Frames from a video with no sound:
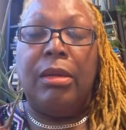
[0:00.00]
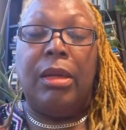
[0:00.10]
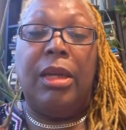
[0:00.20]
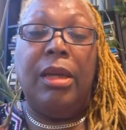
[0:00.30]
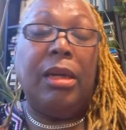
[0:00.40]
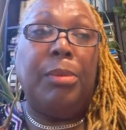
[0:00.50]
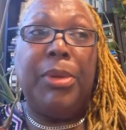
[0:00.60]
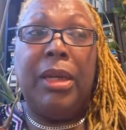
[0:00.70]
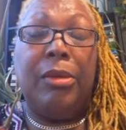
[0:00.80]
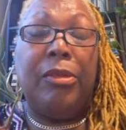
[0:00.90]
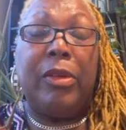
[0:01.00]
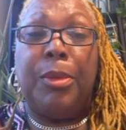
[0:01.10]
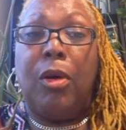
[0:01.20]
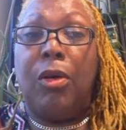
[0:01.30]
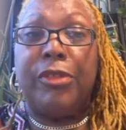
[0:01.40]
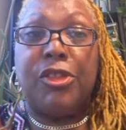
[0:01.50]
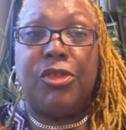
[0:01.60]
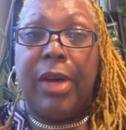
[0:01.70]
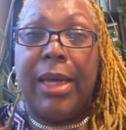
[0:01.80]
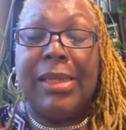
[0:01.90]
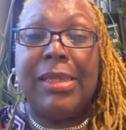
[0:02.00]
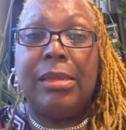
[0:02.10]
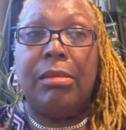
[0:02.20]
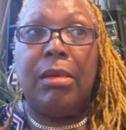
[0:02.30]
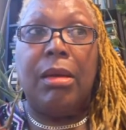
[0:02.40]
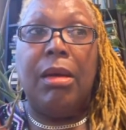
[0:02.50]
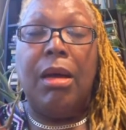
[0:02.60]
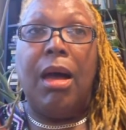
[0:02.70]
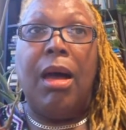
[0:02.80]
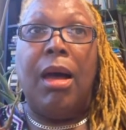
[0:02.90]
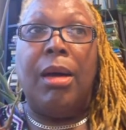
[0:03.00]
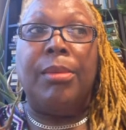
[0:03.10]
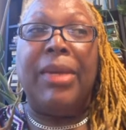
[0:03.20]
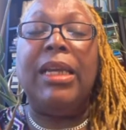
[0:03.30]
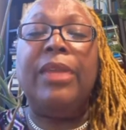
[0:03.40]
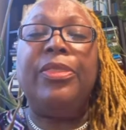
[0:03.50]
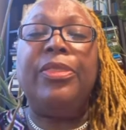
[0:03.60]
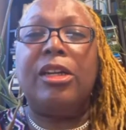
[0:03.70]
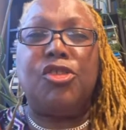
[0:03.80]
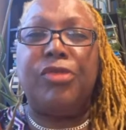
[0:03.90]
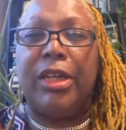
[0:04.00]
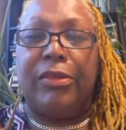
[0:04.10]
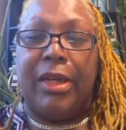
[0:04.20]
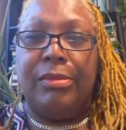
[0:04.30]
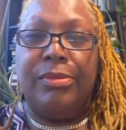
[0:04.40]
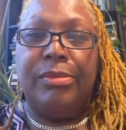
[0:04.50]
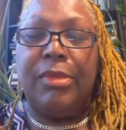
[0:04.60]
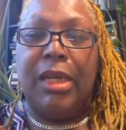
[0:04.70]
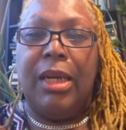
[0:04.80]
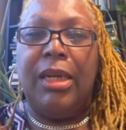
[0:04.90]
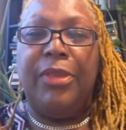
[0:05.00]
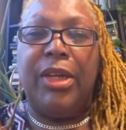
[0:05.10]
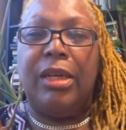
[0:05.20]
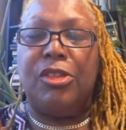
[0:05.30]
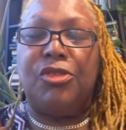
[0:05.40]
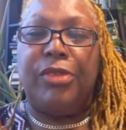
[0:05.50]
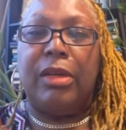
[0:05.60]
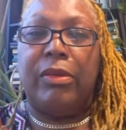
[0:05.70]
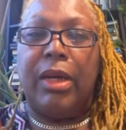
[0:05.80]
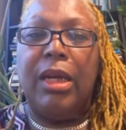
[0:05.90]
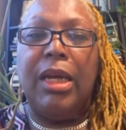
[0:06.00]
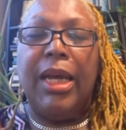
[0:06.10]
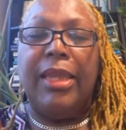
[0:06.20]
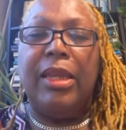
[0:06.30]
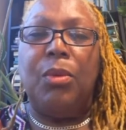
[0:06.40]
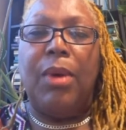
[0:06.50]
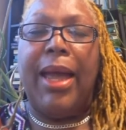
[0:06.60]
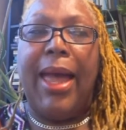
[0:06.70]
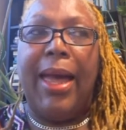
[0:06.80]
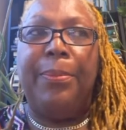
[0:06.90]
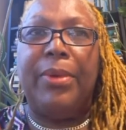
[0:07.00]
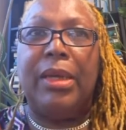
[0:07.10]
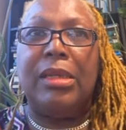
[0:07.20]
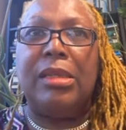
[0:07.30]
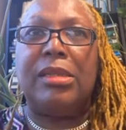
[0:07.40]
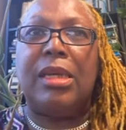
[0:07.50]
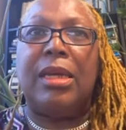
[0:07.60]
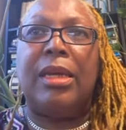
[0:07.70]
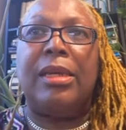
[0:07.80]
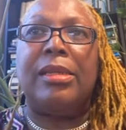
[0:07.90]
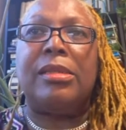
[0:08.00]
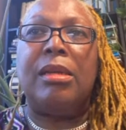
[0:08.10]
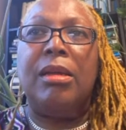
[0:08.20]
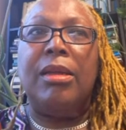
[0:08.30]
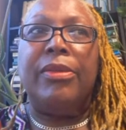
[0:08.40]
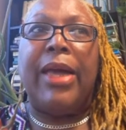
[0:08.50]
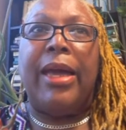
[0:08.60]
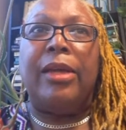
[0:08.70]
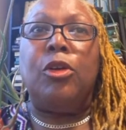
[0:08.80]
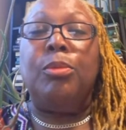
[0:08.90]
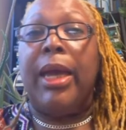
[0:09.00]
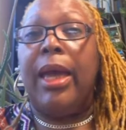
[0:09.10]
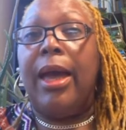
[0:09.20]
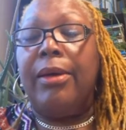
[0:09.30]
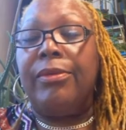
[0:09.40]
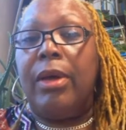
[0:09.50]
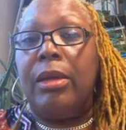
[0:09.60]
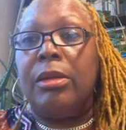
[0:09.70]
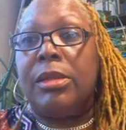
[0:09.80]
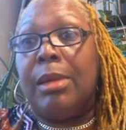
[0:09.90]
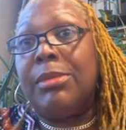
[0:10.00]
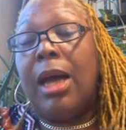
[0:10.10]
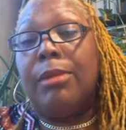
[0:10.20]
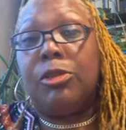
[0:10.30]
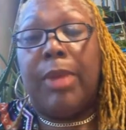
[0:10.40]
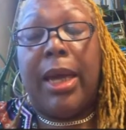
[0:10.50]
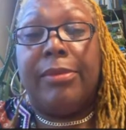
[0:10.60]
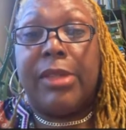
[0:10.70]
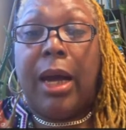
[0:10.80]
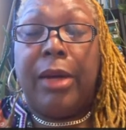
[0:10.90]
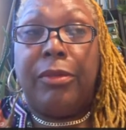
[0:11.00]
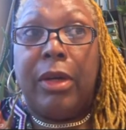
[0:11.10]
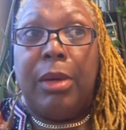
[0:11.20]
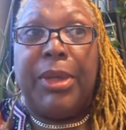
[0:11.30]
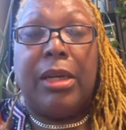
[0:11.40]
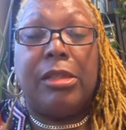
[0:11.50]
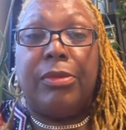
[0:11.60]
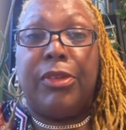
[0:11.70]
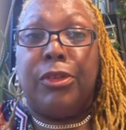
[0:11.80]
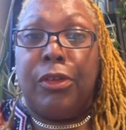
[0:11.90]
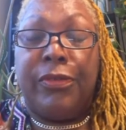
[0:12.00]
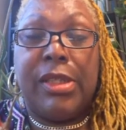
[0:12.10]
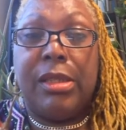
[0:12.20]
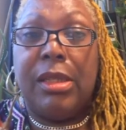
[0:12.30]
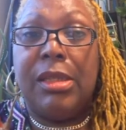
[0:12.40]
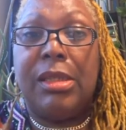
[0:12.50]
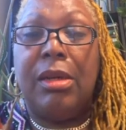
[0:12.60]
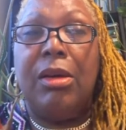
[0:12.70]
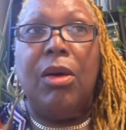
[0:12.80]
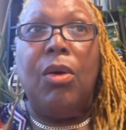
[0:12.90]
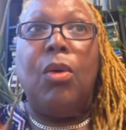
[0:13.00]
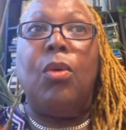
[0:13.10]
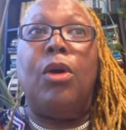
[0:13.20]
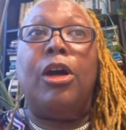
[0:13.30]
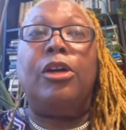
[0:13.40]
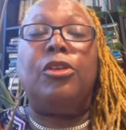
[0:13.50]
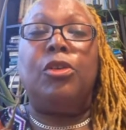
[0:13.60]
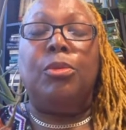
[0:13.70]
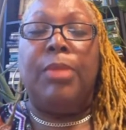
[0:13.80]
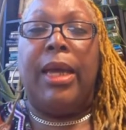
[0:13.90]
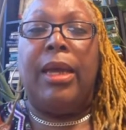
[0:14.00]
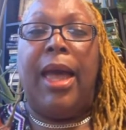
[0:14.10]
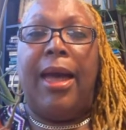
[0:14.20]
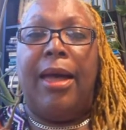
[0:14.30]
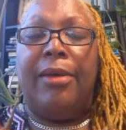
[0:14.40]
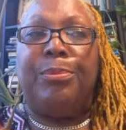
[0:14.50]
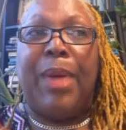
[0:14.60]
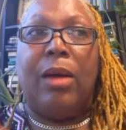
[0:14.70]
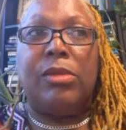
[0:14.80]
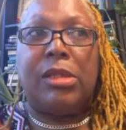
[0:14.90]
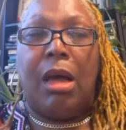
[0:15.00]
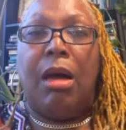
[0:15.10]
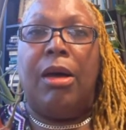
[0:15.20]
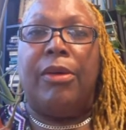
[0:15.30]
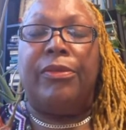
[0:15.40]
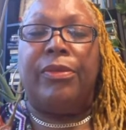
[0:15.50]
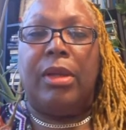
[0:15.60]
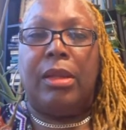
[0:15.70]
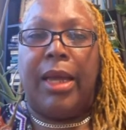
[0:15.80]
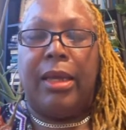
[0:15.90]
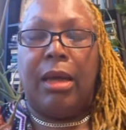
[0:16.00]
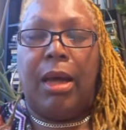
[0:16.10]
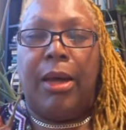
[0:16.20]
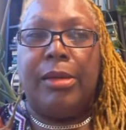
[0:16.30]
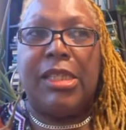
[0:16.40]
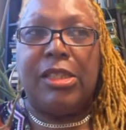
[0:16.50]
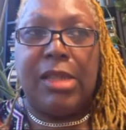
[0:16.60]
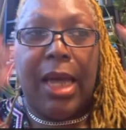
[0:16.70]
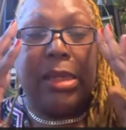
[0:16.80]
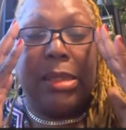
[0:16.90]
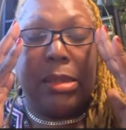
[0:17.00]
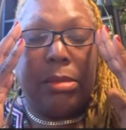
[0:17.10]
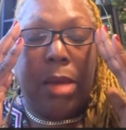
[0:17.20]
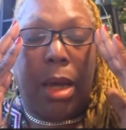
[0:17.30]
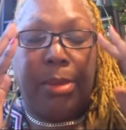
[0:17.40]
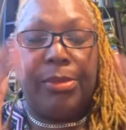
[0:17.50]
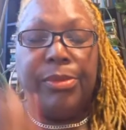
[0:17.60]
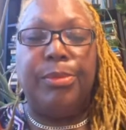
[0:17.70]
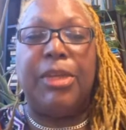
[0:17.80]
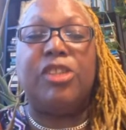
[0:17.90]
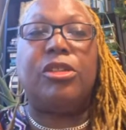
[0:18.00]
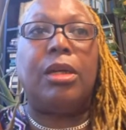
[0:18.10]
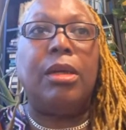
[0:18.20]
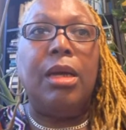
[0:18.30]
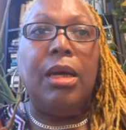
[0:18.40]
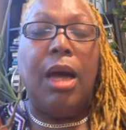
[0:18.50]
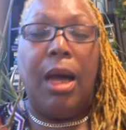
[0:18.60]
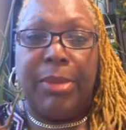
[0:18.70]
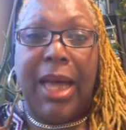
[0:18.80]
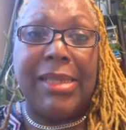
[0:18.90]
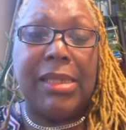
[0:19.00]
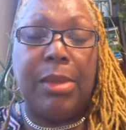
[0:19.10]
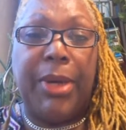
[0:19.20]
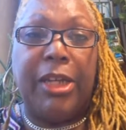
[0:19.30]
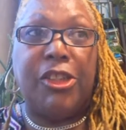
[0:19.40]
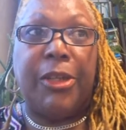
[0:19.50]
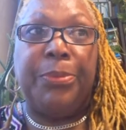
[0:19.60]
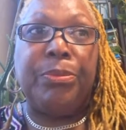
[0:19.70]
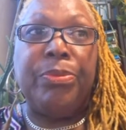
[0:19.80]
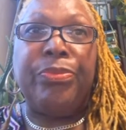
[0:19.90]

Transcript: It could be irritable over stress. Um, anything could trigger it Anything can mm-hmm. trigger it. And then what happens is that you may have sometimes you may have diarrhea because of the nervousness, or you may have bouts of like uh, Sister Ellasin um, mentioned, um, constipation.